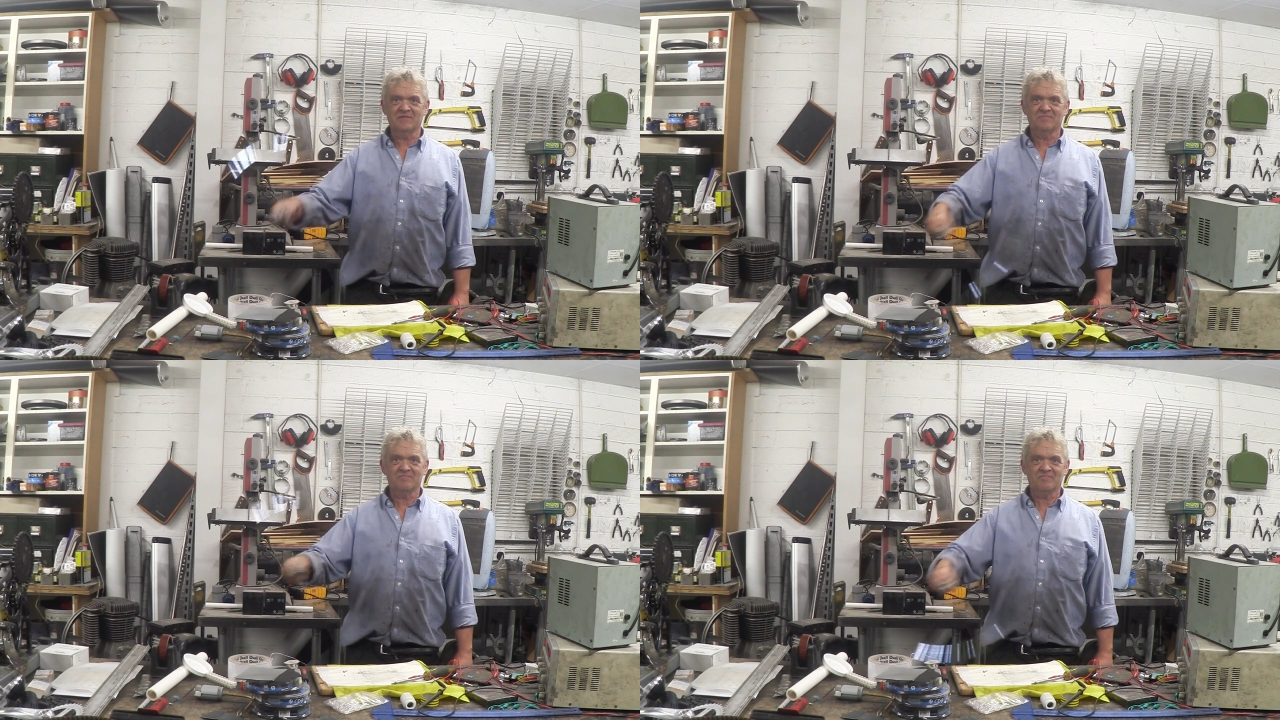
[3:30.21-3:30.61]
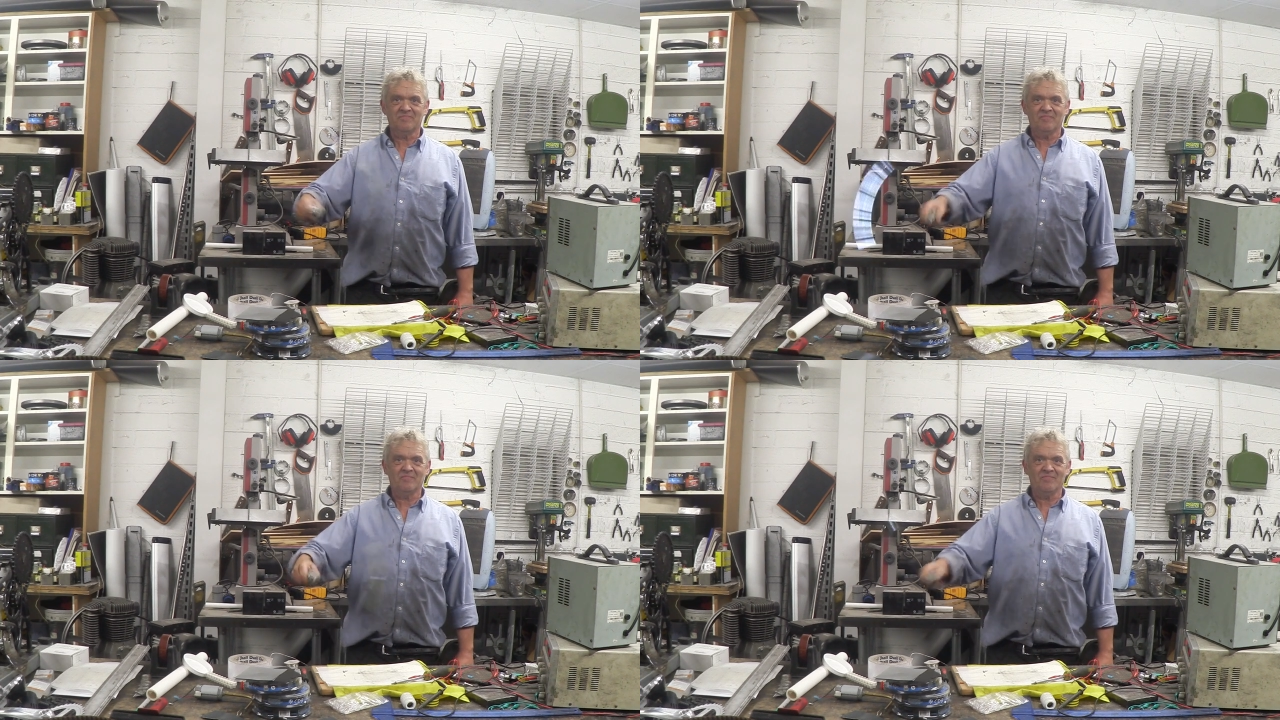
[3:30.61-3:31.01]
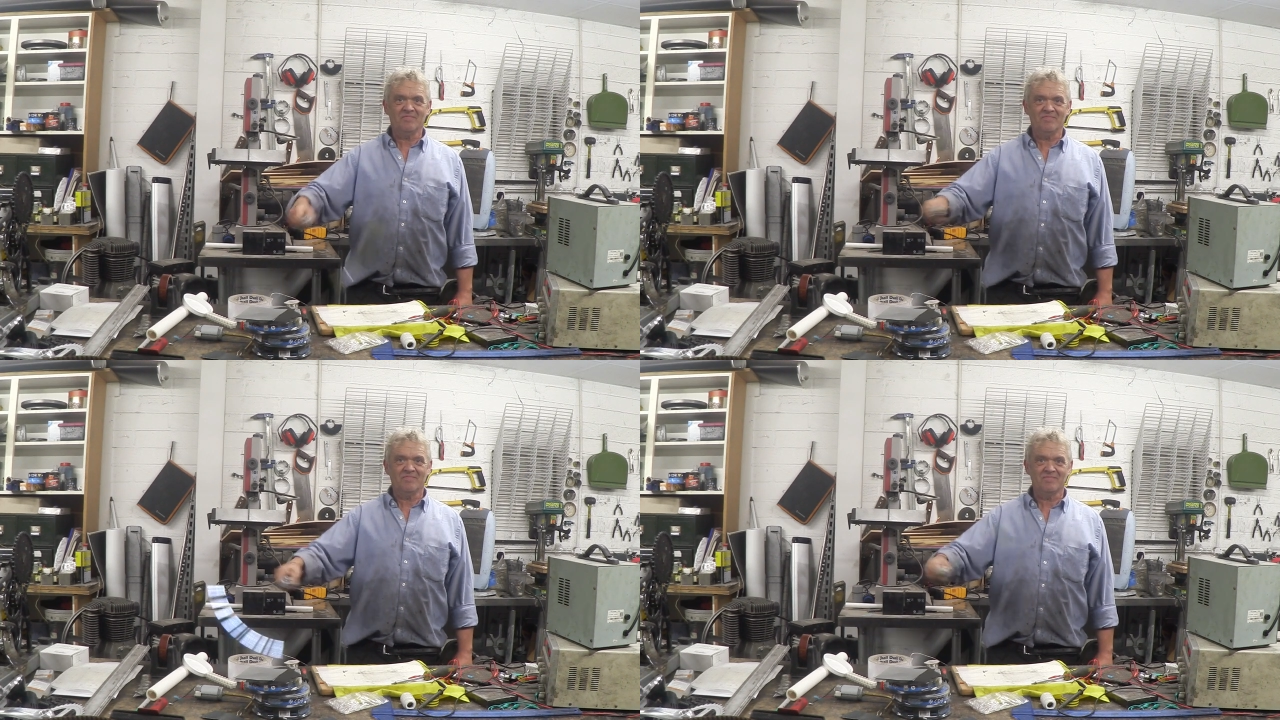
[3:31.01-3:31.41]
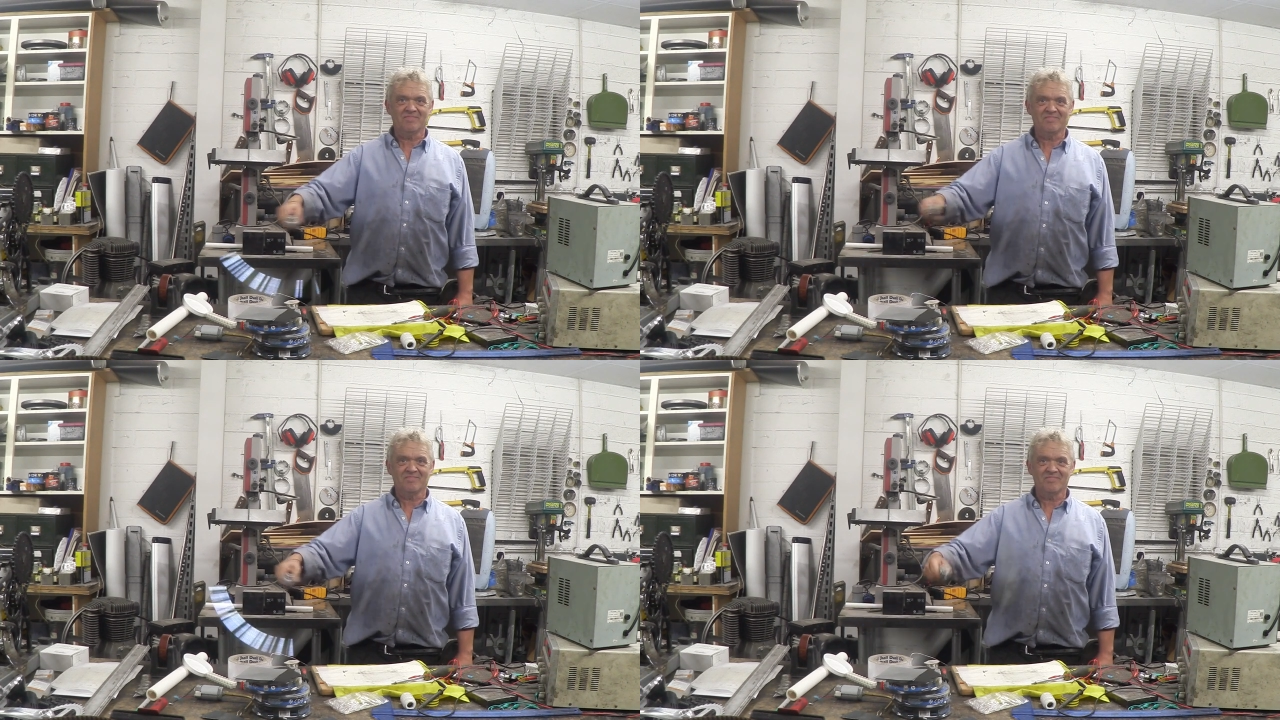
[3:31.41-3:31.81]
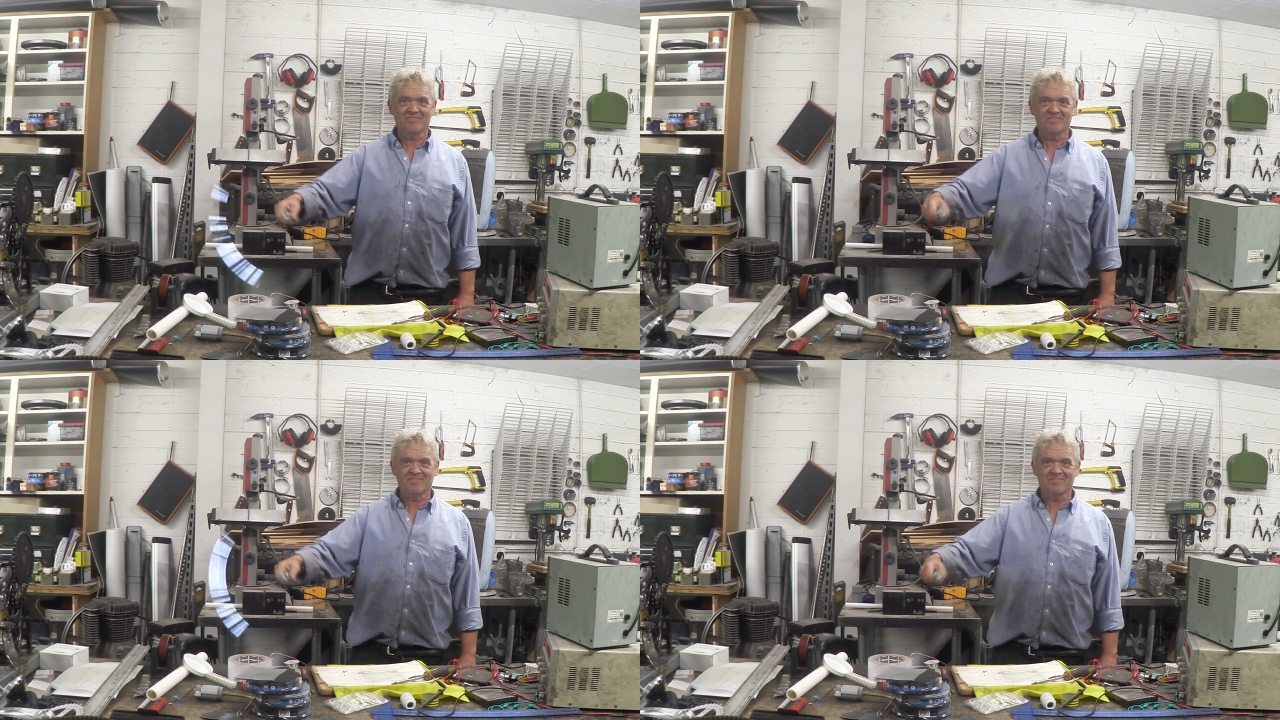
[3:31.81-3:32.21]

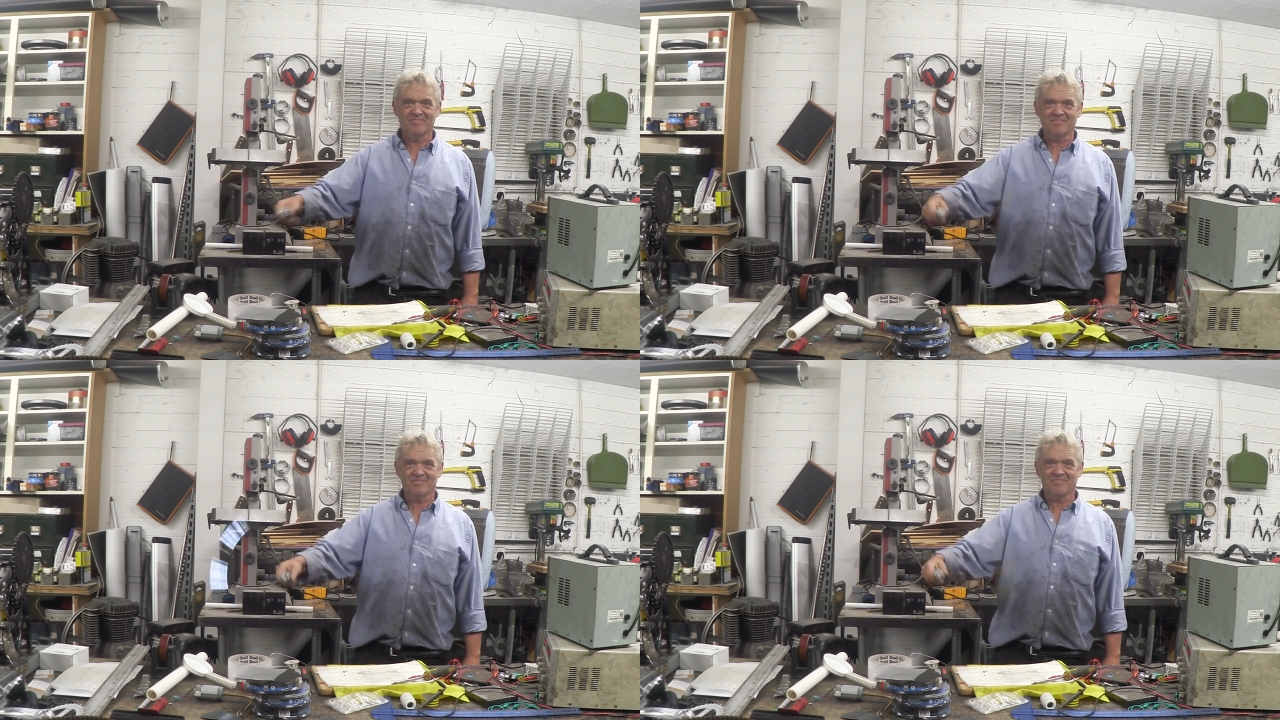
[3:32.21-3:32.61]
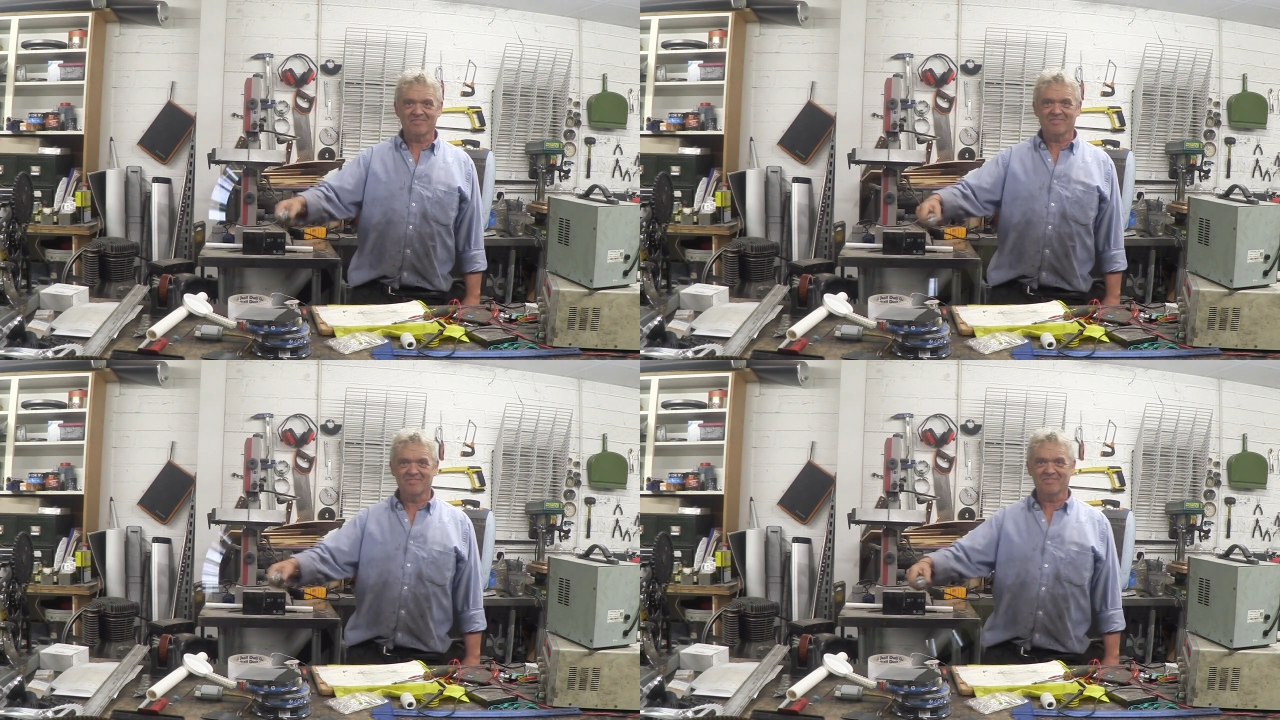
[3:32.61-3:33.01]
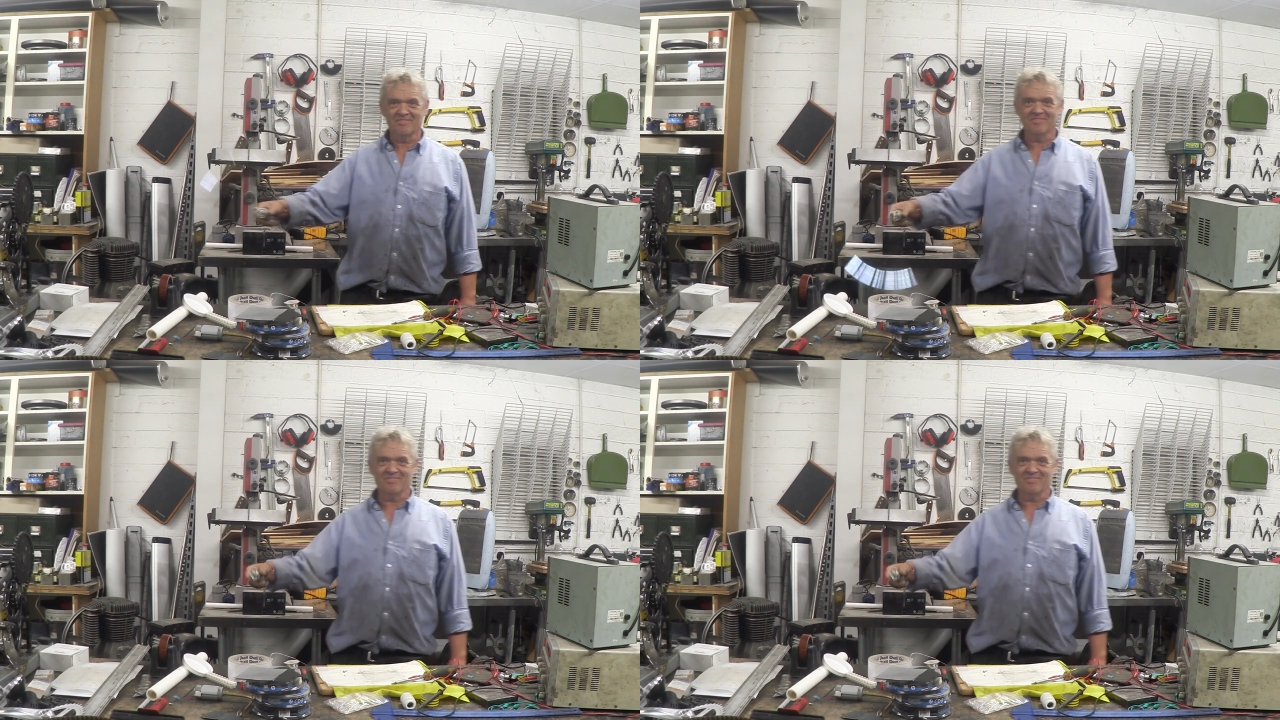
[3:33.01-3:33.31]
Nobody speaks.